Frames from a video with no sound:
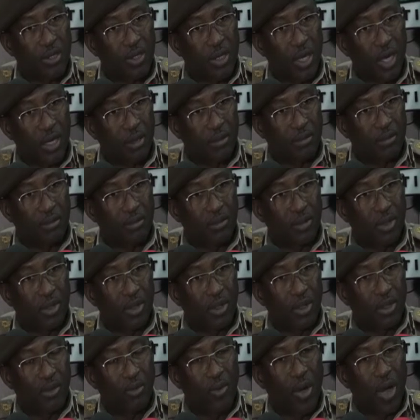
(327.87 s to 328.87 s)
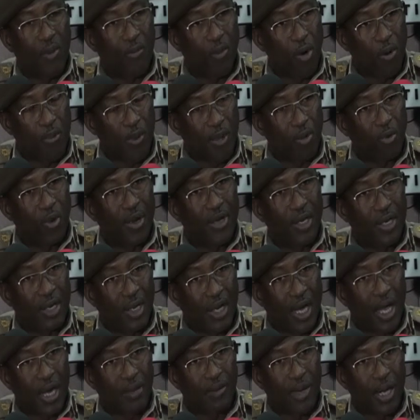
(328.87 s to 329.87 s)
here. We have opened one in
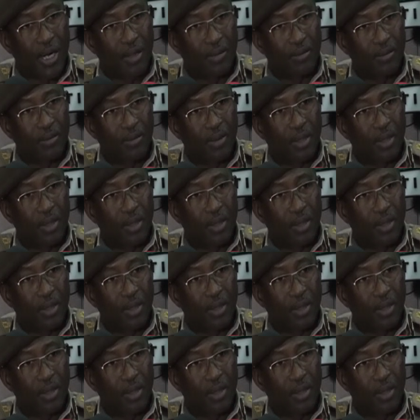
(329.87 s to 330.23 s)
Calabar.